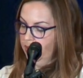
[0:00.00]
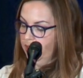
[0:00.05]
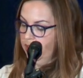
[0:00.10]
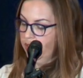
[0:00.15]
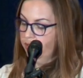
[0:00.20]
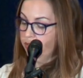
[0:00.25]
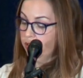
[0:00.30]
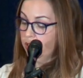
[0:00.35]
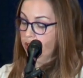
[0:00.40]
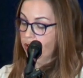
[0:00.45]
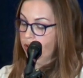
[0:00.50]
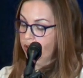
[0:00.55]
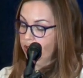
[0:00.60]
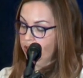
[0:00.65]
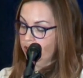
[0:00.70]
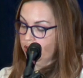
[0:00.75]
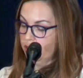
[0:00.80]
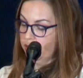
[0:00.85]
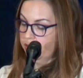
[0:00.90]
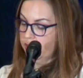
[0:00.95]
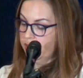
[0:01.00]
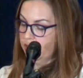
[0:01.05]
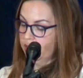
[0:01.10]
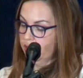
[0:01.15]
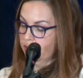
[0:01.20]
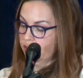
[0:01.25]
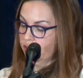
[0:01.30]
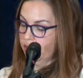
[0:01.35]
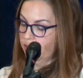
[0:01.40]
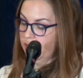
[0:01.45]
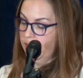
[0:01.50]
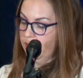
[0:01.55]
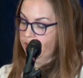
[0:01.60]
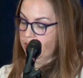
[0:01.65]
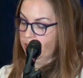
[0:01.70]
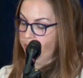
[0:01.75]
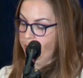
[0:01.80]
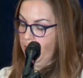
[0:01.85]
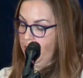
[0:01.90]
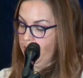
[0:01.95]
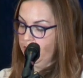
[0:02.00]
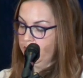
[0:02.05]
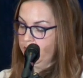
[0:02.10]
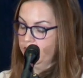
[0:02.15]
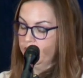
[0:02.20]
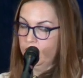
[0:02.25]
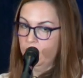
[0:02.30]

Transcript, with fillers: Every court jurisdiction has a body